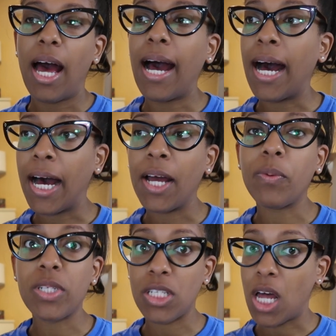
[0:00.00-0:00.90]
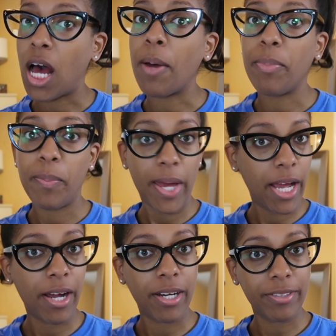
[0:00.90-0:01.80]
I was not
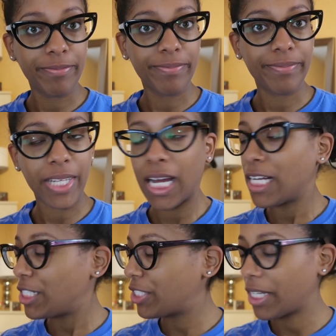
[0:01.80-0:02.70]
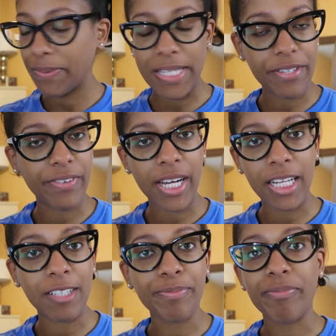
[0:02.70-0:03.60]
prepared. Like I just, I wasn't
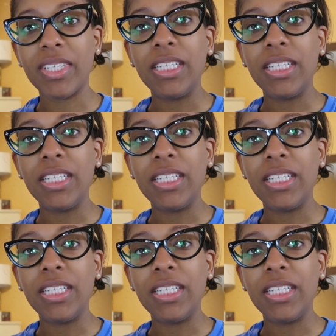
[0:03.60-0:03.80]
ready